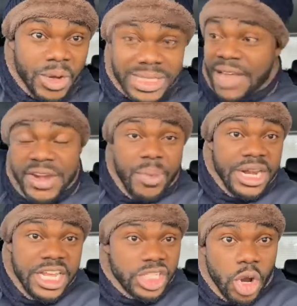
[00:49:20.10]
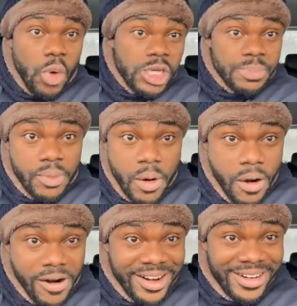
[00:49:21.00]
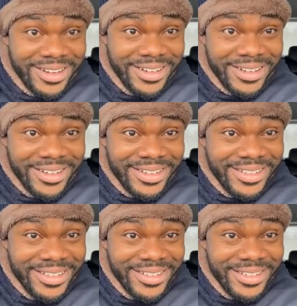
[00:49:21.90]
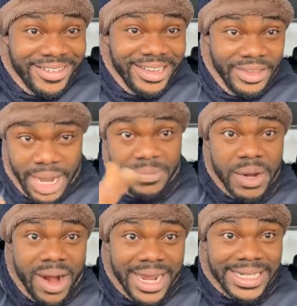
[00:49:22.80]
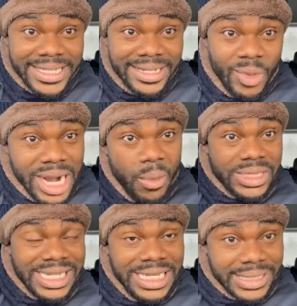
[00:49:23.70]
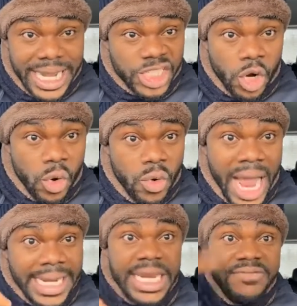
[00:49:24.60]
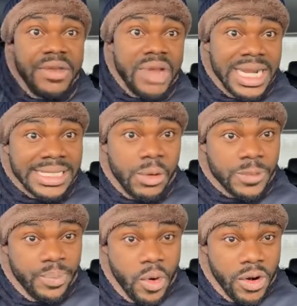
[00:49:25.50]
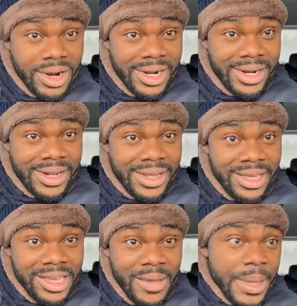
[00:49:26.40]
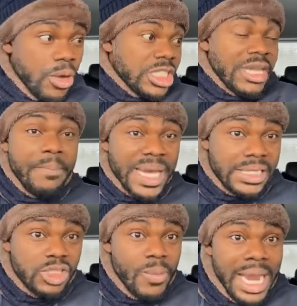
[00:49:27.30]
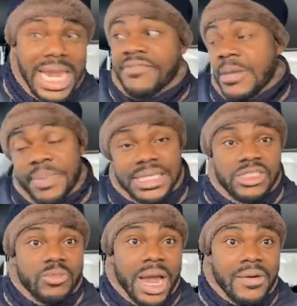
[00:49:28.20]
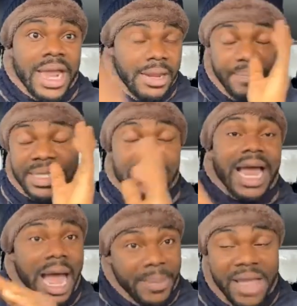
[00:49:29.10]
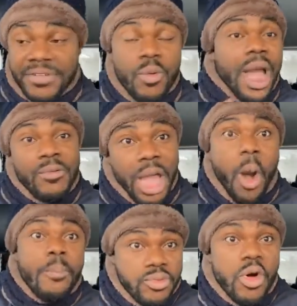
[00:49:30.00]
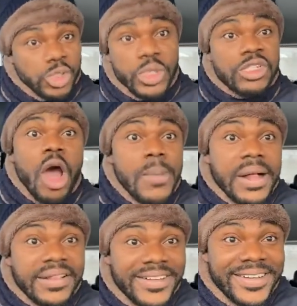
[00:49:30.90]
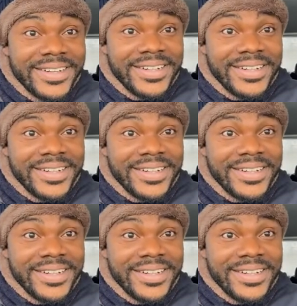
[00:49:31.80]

Because everybody in Choco was poor. You heard me right. When I was inside Choco, I didn't even realize I was poor. Because the person to my left, the person to my right, the person up, everywhere, we are all poor, so it's normal.